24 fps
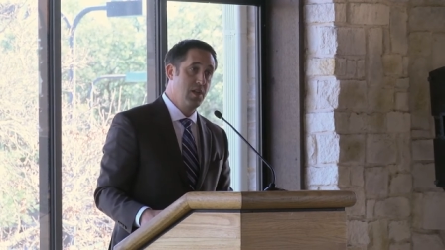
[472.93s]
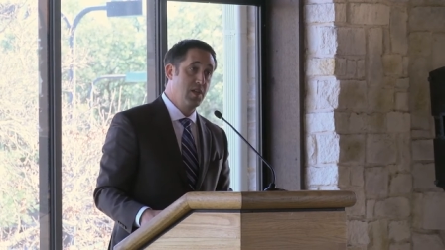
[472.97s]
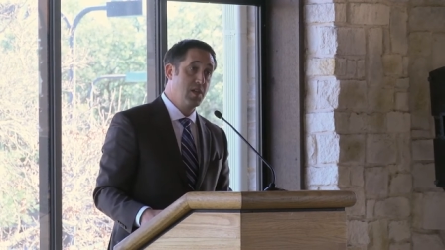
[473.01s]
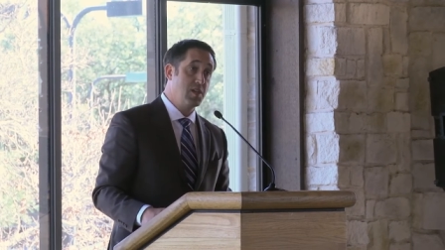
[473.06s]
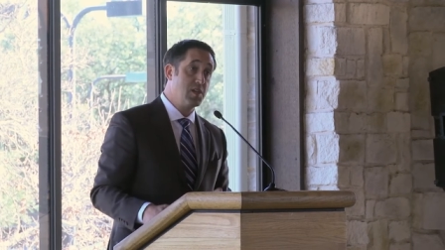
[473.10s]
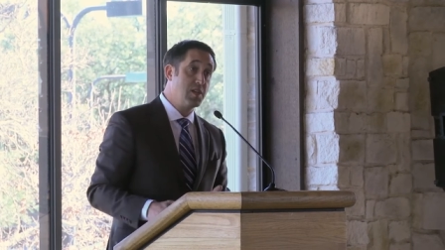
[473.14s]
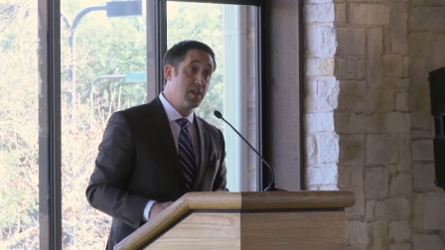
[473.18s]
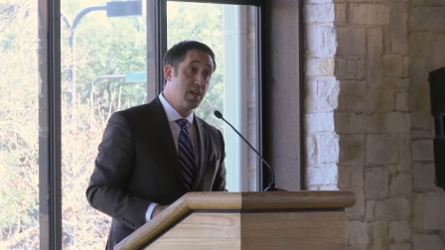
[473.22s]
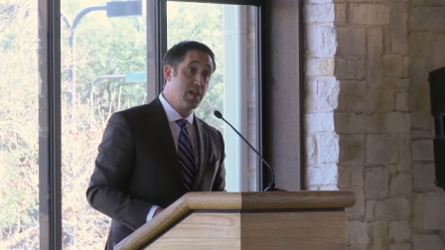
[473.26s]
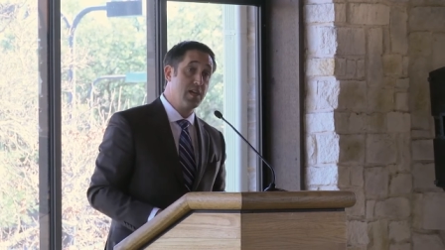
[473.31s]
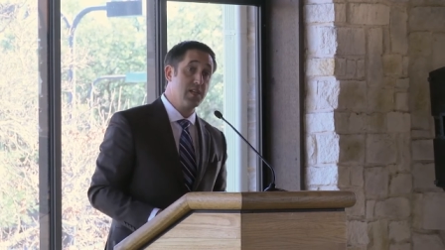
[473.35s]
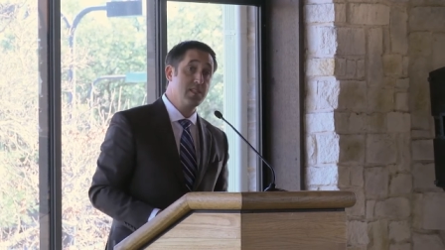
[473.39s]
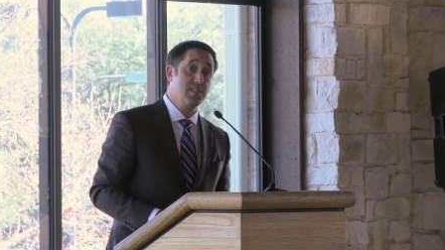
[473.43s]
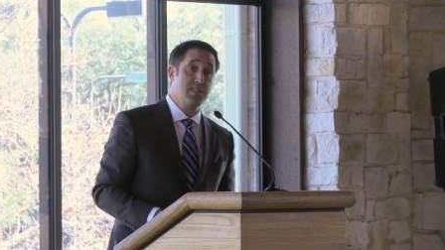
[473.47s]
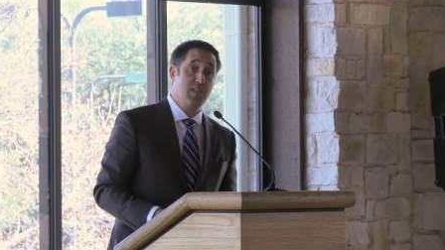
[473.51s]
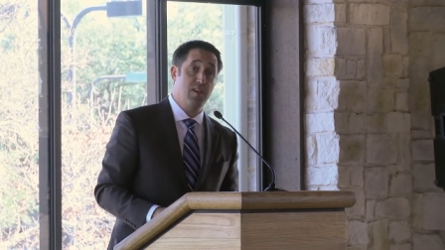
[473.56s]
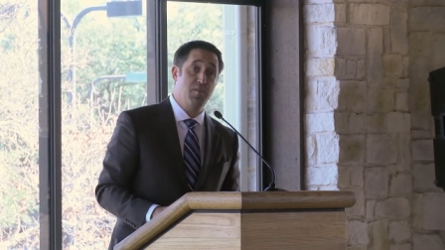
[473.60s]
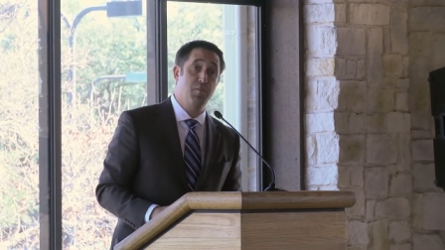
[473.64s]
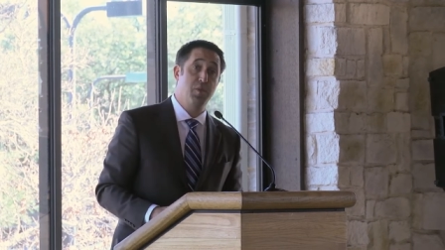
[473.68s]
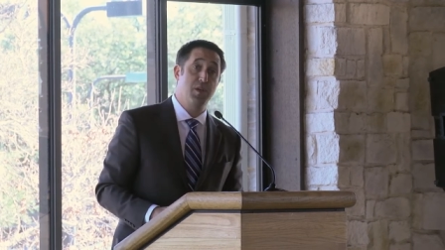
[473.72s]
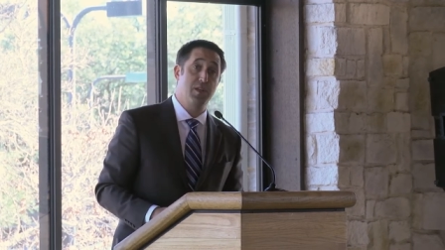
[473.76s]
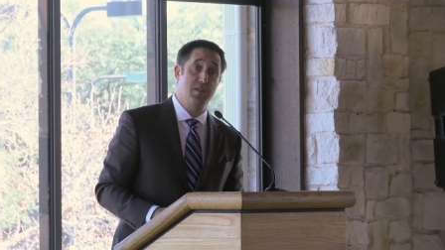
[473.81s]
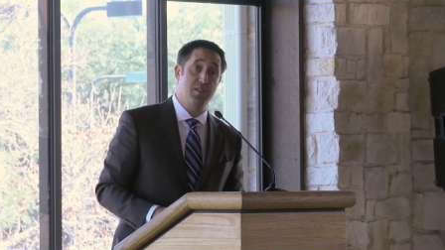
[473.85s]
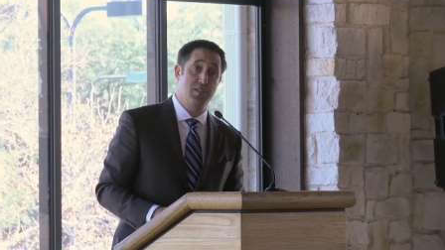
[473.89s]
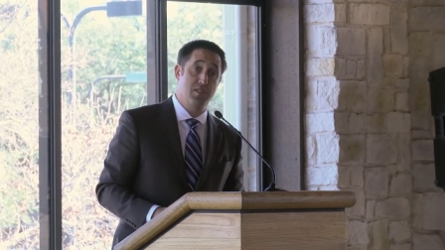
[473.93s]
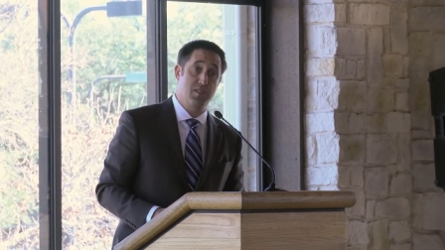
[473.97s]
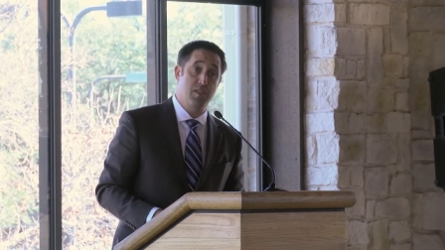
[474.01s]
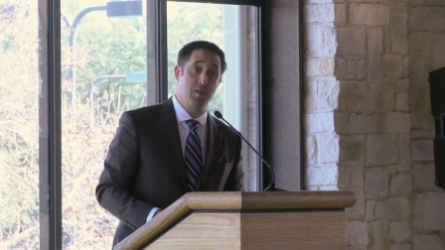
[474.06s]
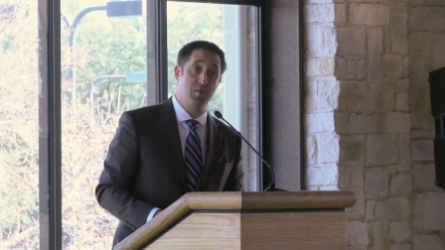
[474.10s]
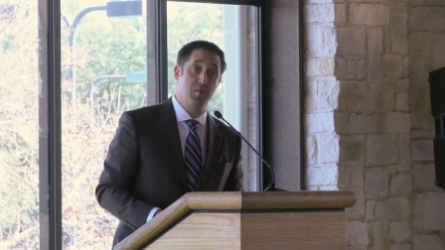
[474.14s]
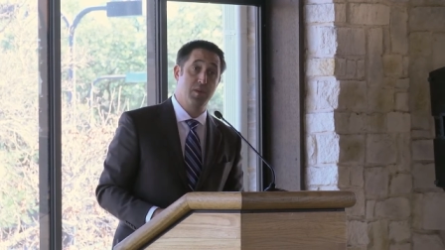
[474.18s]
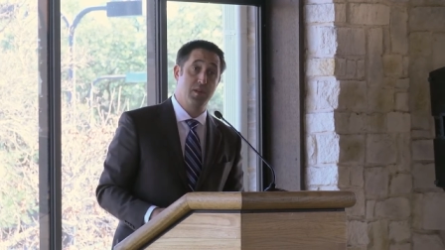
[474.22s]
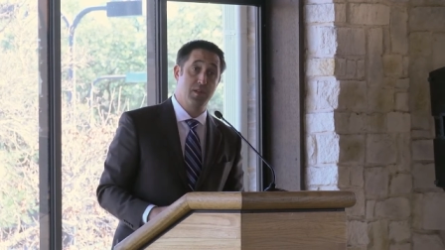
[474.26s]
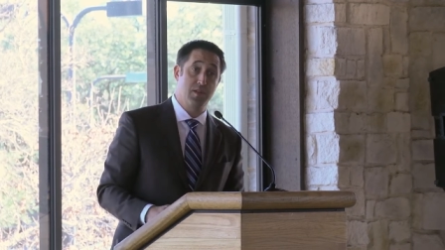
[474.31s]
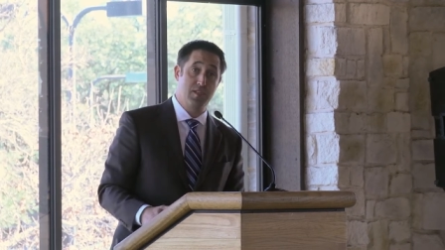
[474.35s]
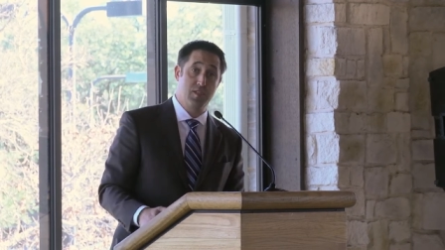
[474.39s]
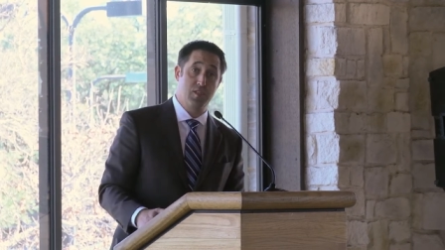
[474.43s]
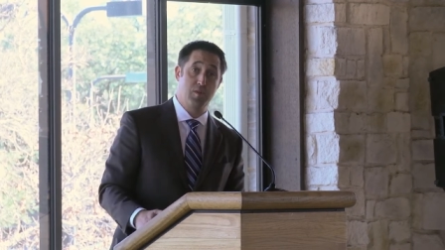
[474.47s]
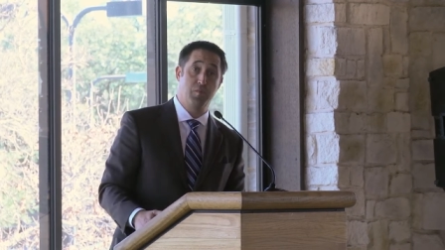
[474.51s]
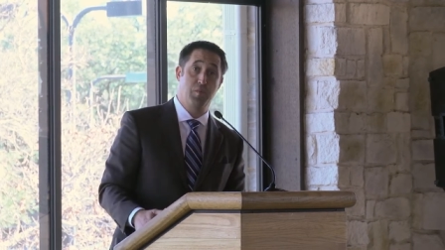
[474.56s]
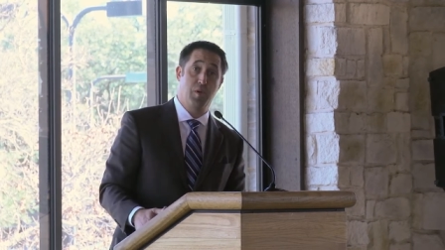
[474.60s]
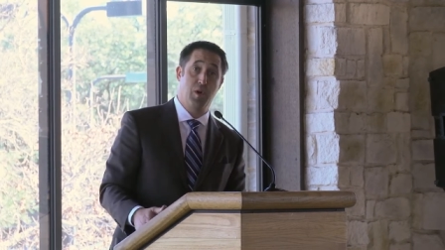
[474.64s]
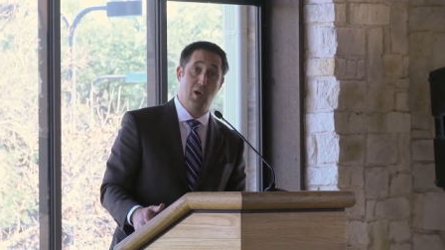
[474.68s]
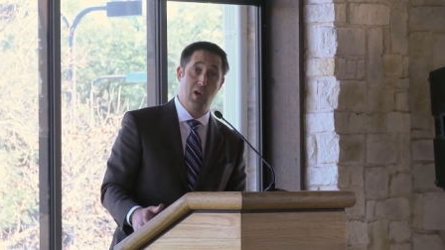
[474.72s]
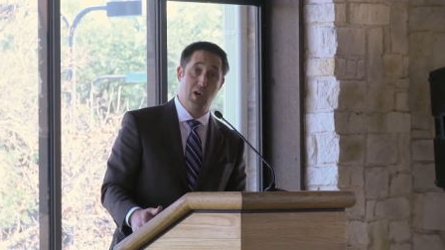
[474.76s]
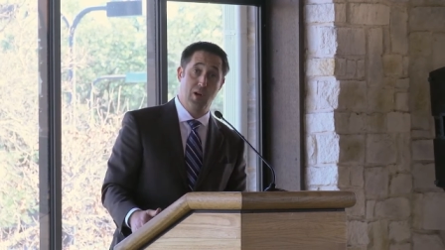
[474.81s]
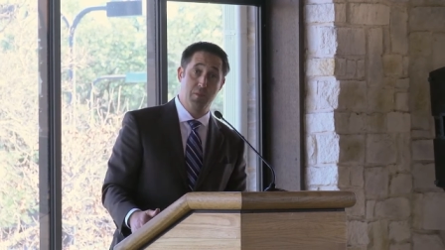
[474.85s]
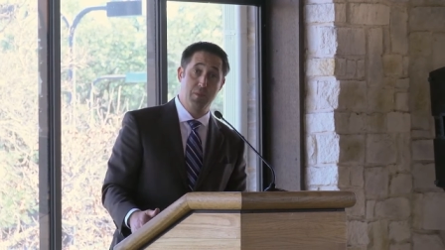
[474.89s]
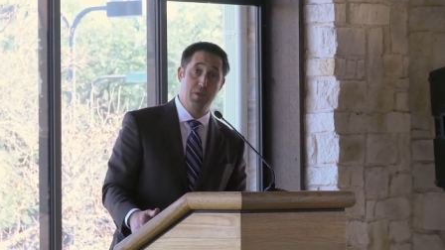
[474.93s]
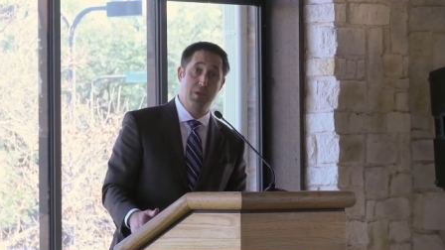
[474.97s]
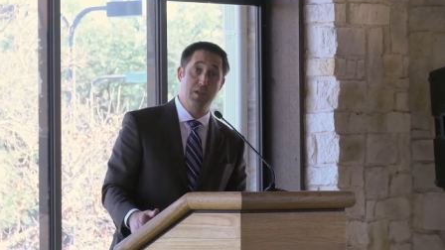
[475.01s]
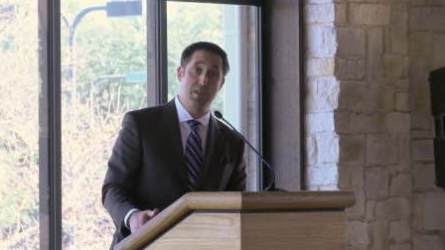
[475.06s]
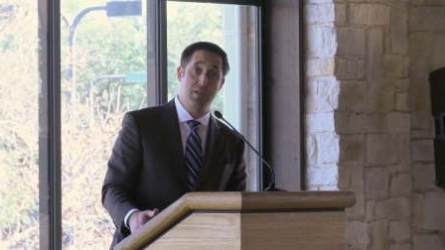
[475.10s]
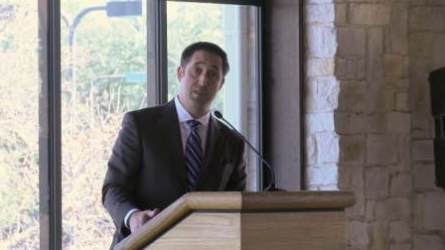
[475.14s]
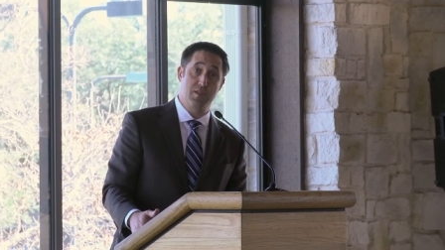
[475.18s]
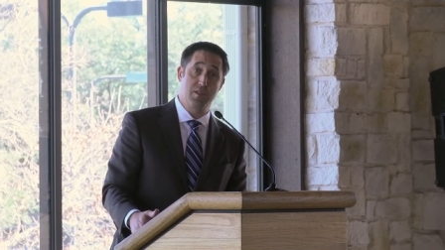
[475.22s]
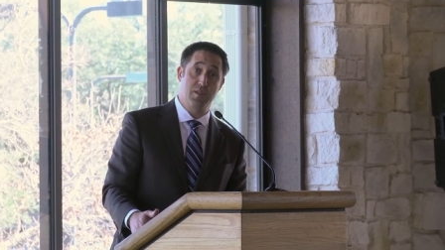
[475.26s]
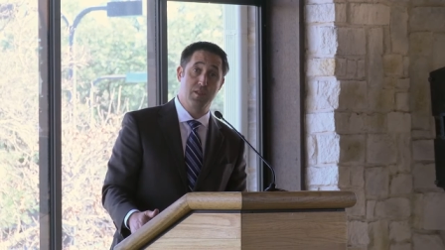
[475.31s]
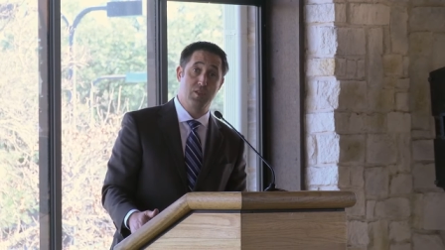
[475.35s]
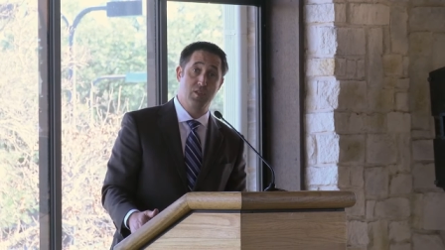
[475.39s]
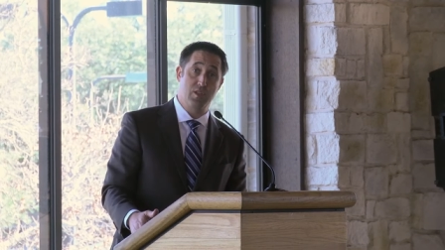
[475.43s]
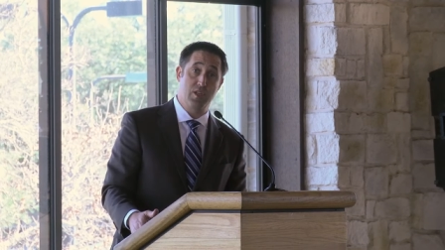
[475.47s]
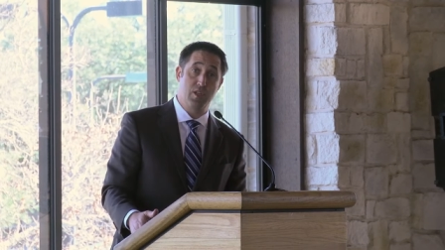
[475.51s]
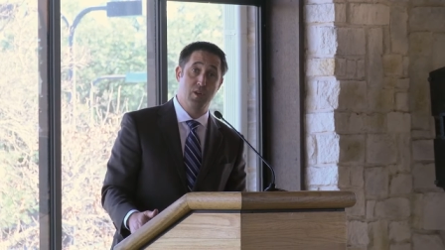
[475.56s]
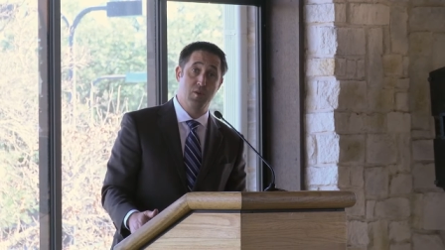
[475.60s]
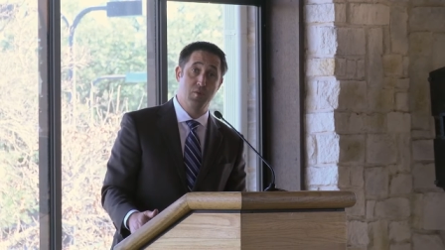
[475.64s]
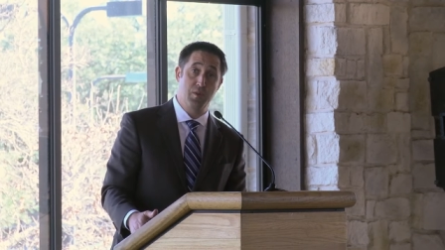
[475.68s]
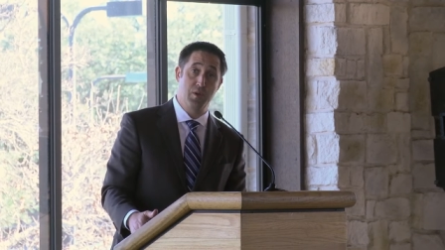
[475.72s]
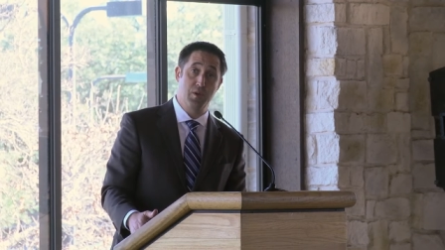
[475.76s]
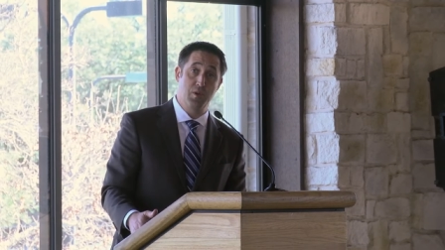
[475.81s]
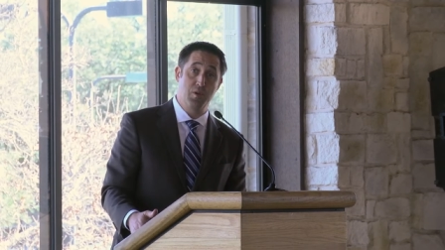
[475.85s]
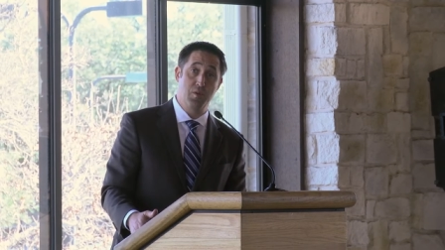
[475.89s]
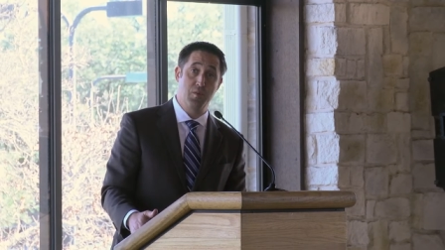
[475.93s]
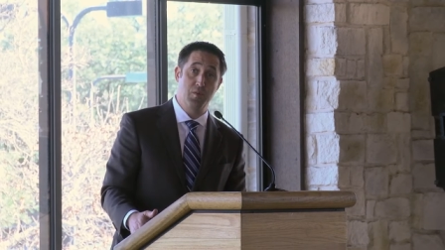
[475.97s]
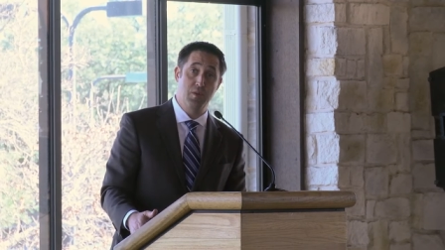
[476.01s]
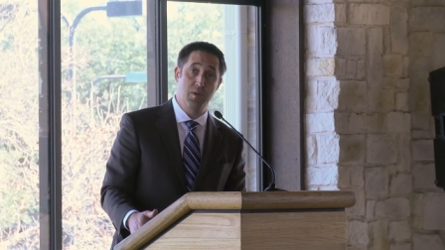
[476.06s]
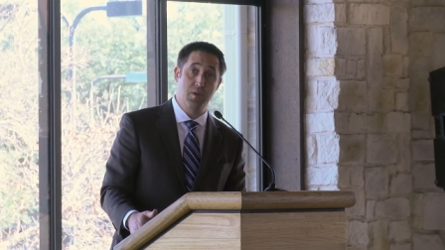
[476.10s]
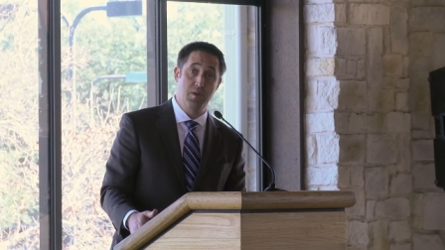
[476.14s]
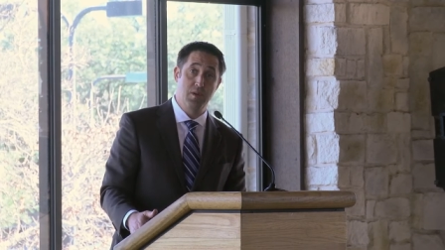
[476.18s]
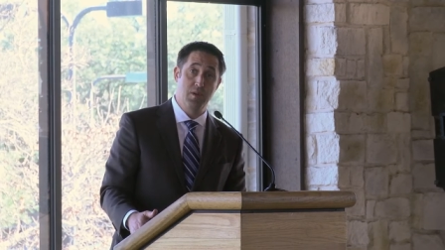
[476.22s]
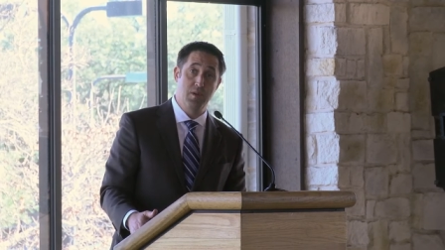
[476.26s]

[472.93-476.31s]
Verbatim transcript: yes, have been a stimulus in part because of the shale boom,